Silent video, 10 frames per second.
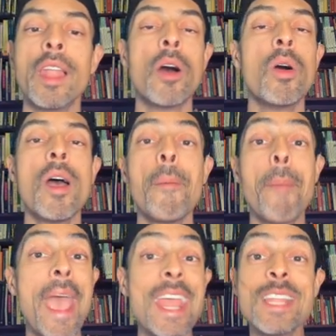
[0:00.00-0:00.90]
Now,
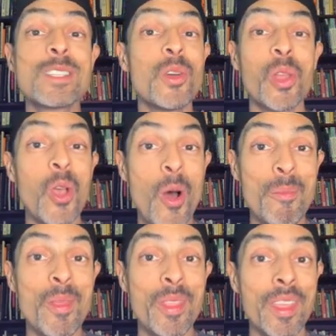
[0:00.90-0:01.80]
pain is not a
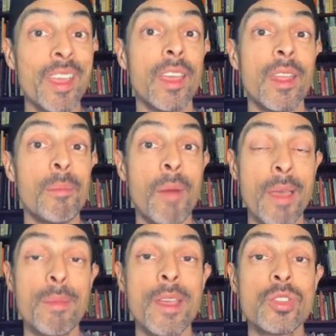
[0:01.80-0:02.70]
common thing in
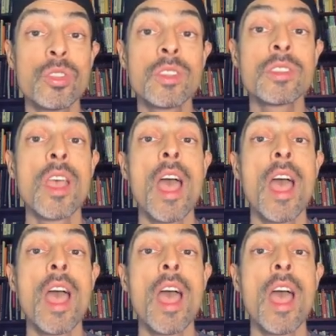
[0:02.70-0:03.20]
my patients.